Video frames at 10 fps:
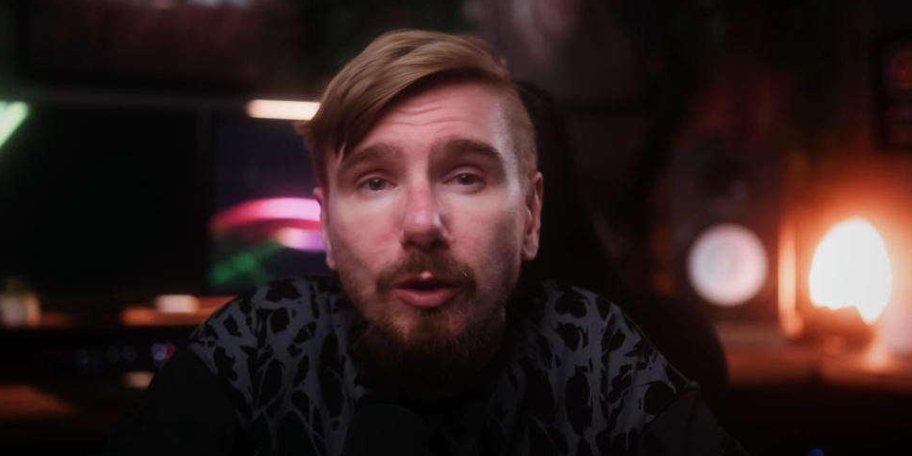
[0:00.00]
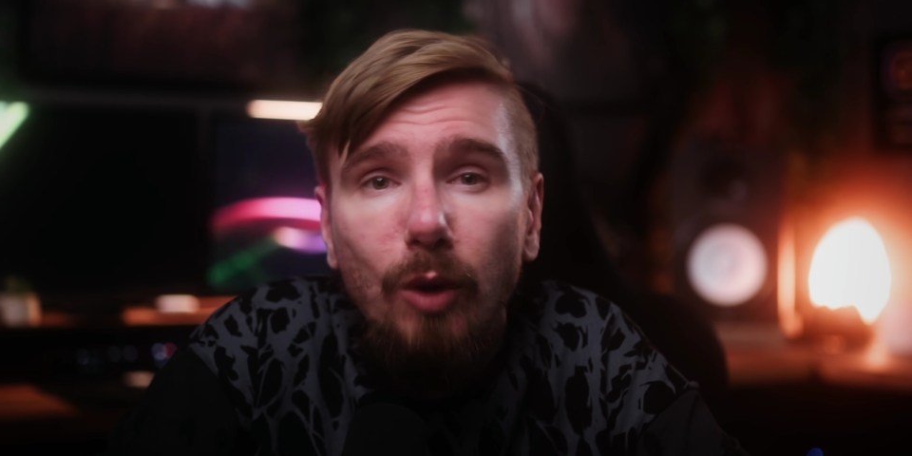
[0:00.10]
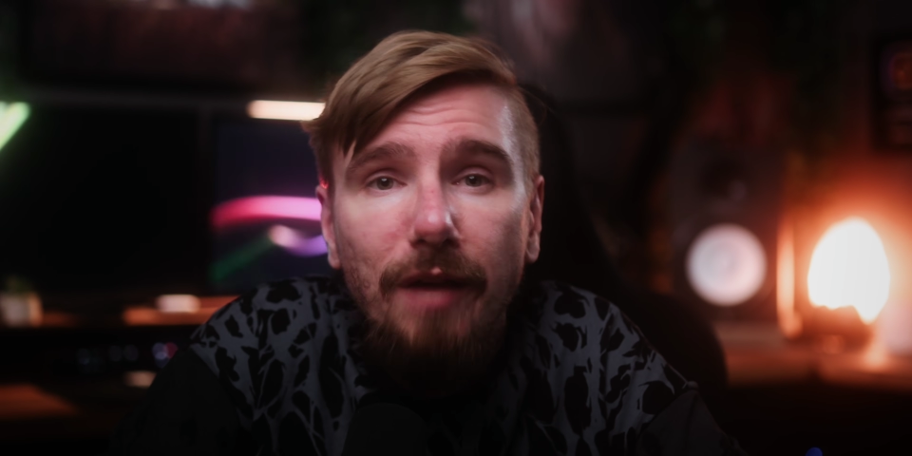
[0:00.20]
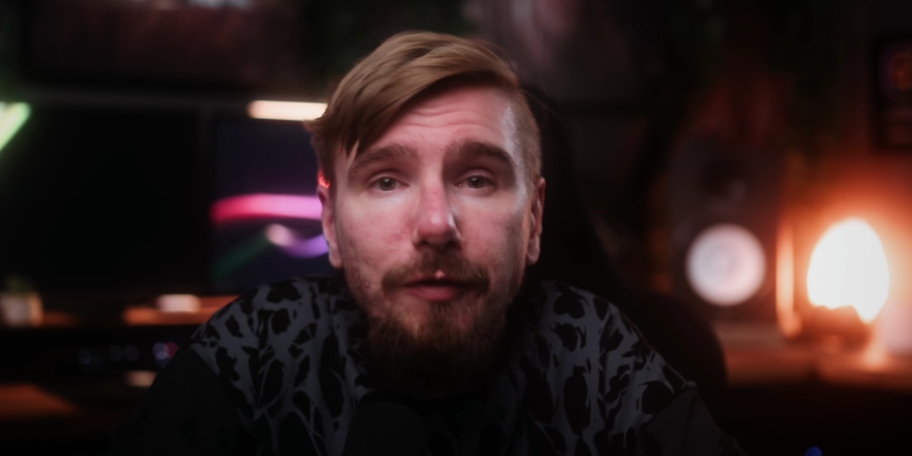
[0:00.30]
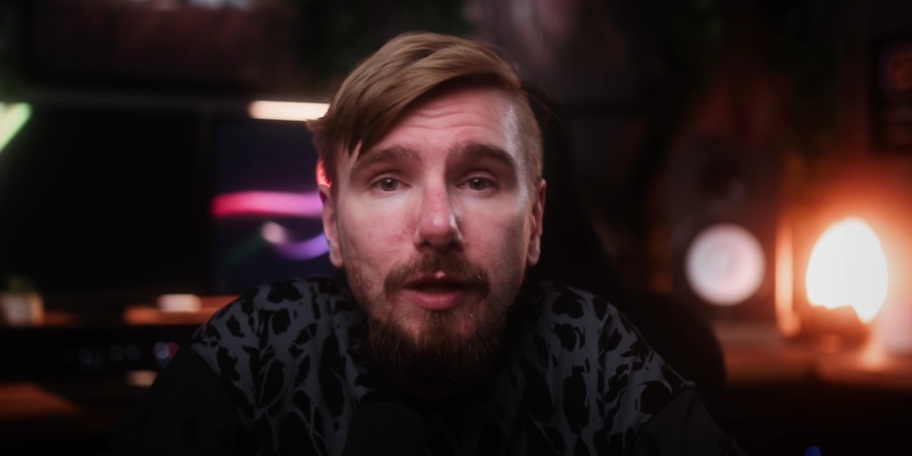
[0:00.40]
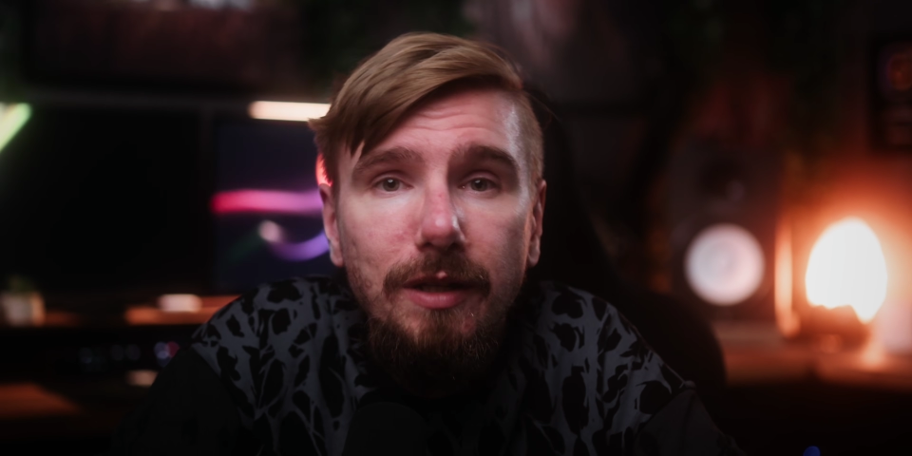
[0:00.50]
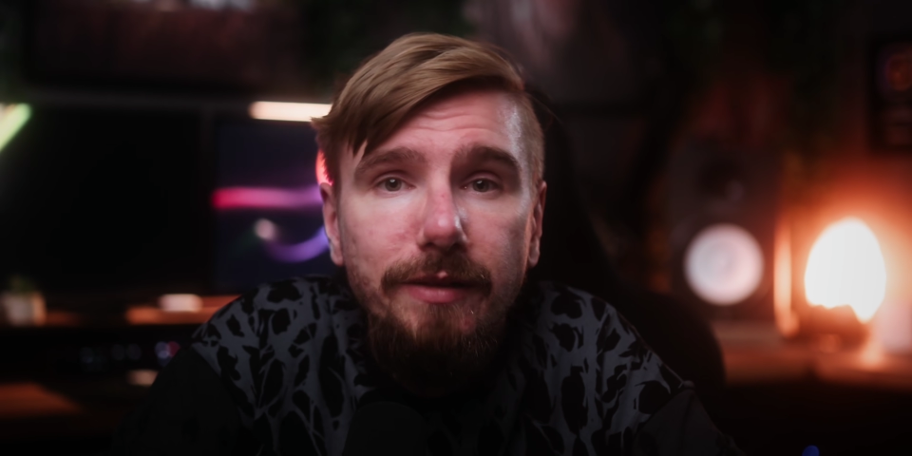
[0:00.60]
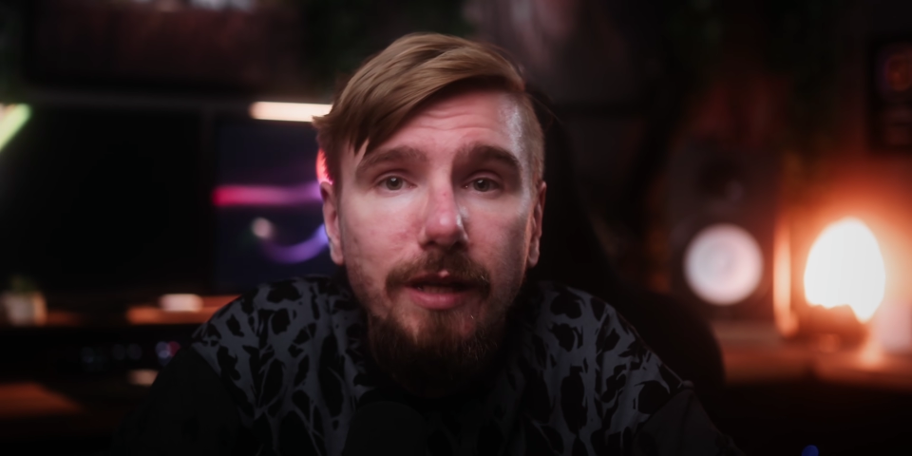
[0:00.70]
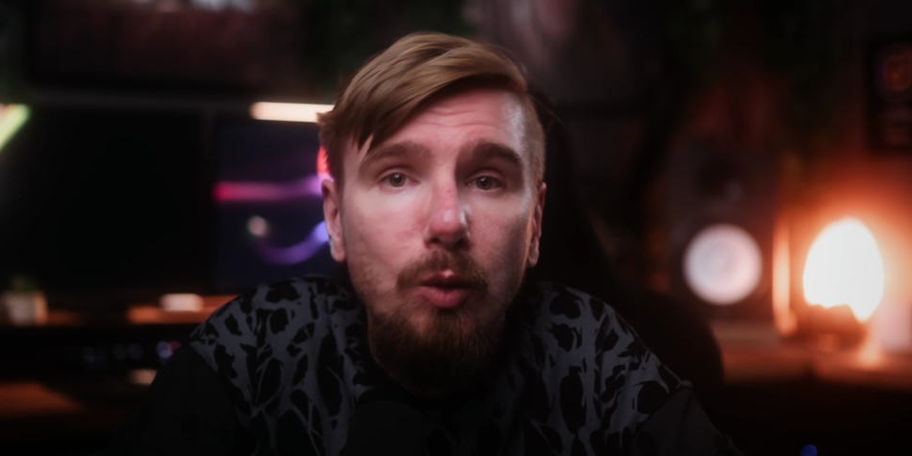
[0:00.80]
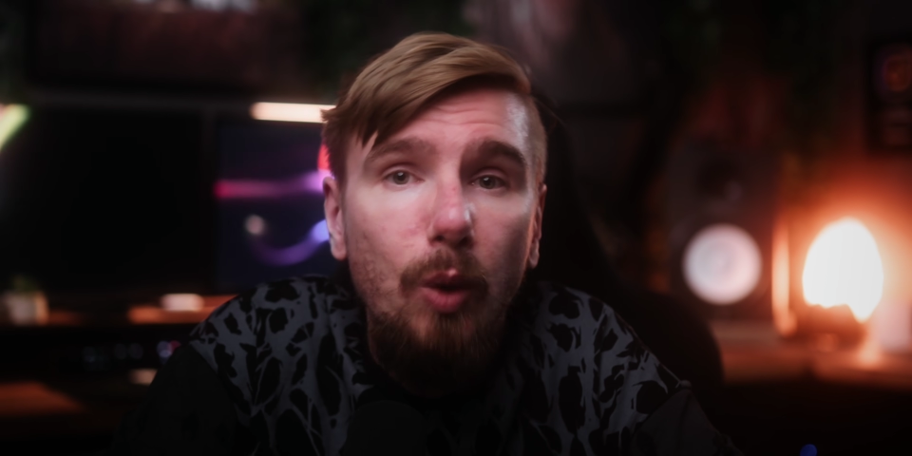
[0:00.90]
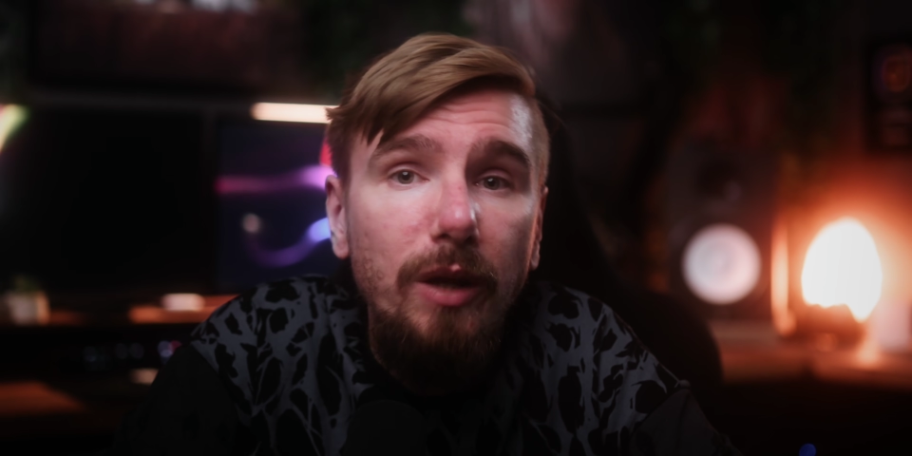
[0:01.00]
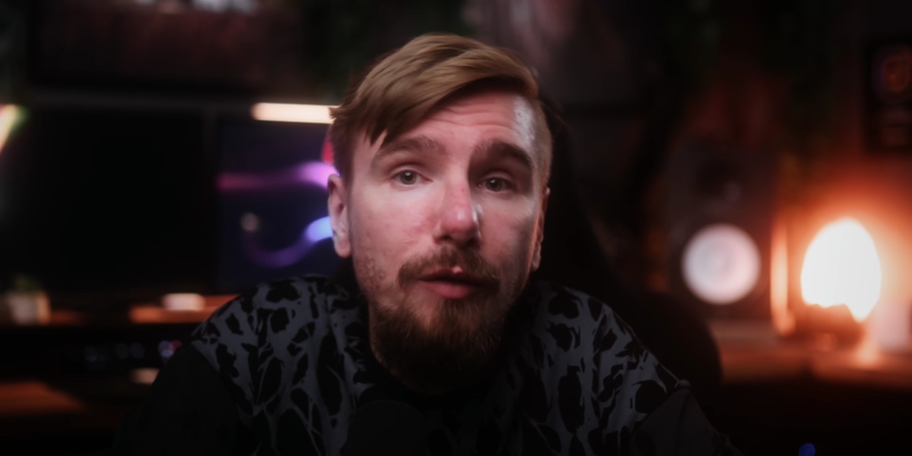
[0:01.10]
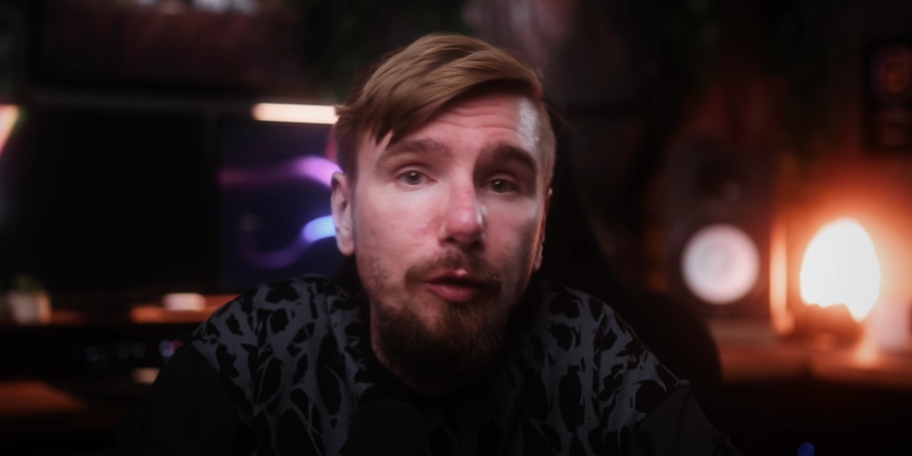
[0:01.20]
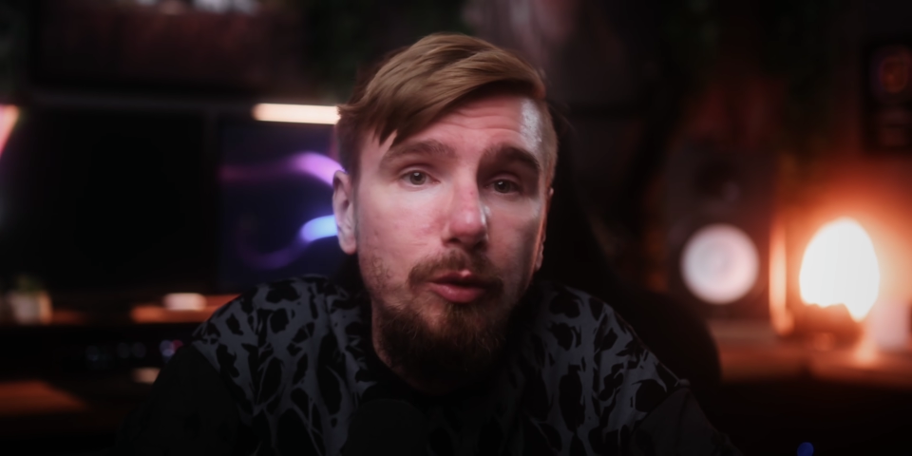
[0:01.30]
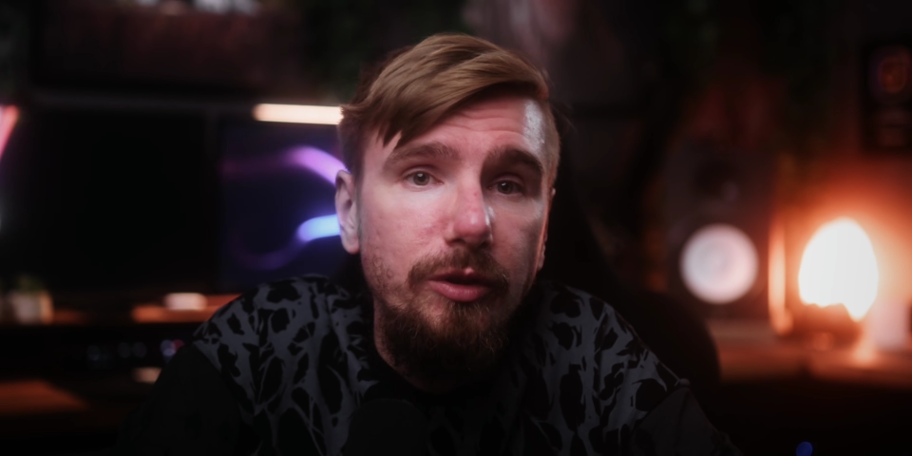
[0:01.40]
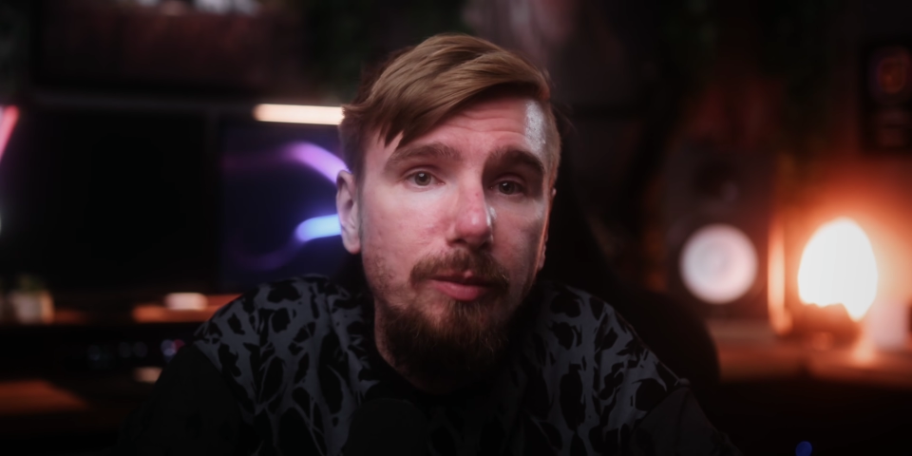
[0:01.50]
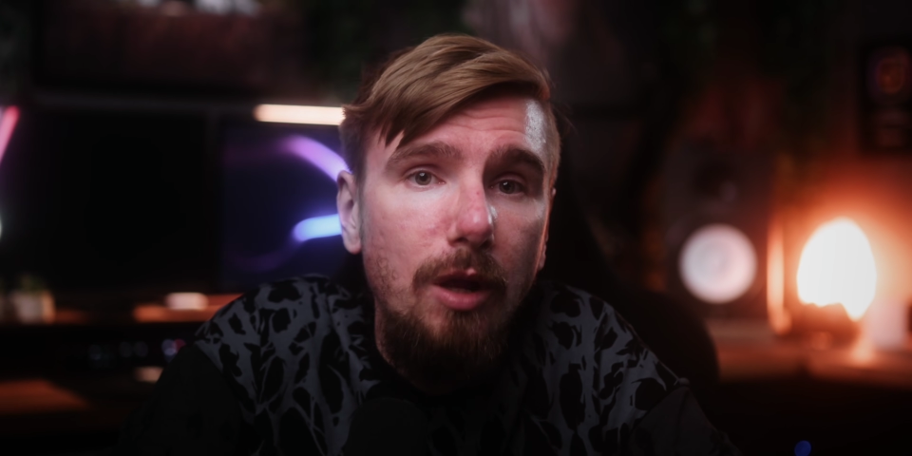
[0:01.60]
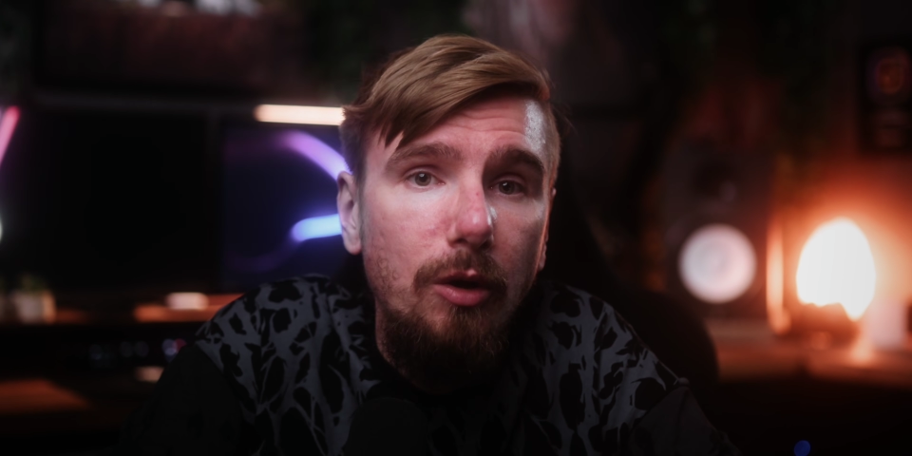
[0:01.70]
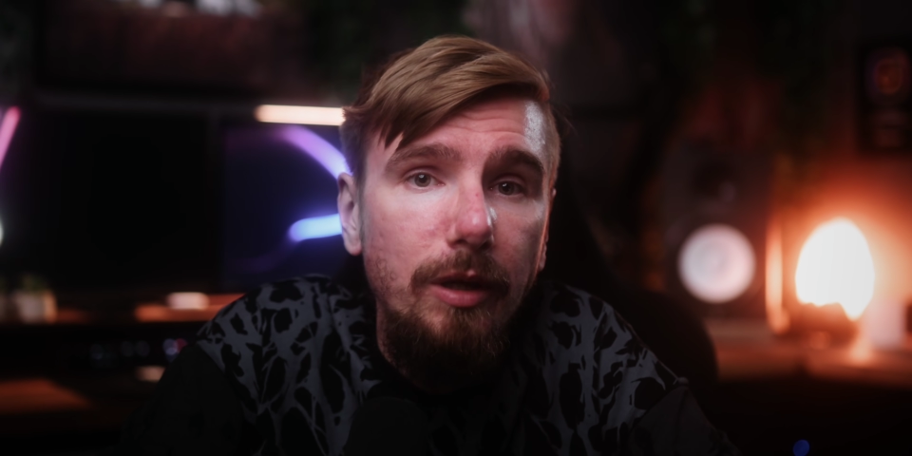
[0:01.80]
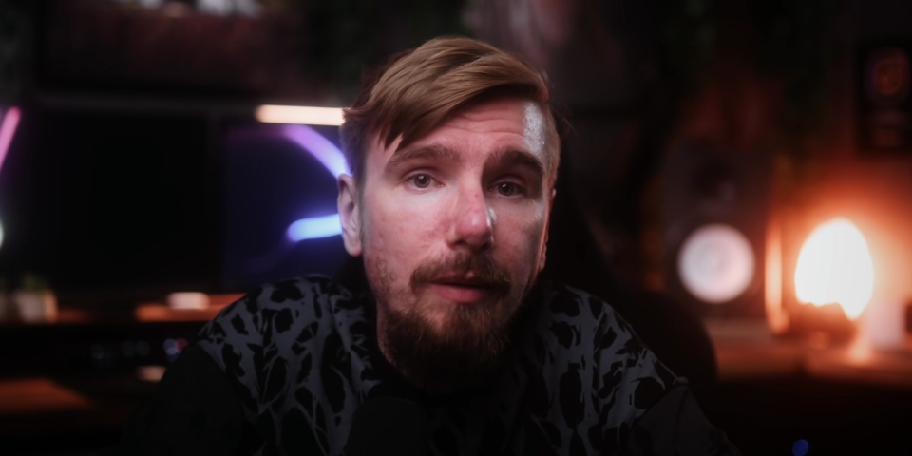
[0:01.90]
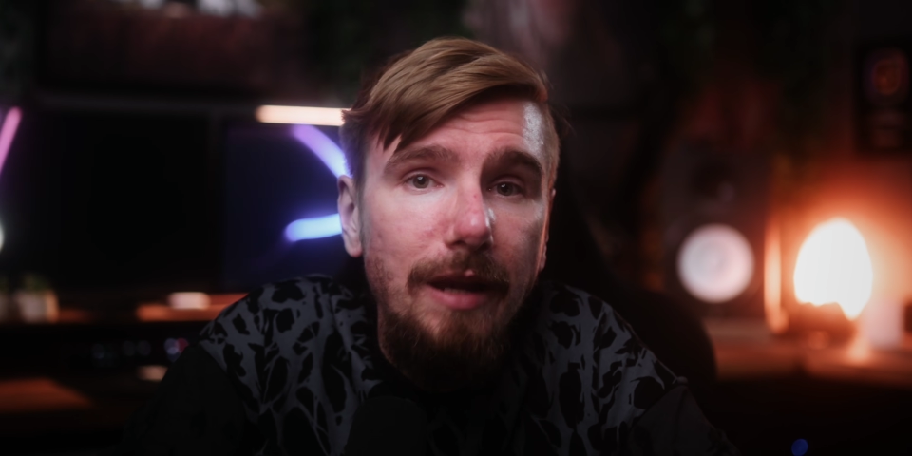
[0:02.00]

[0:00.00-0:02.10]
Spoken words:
you have to understand why your photo is blurry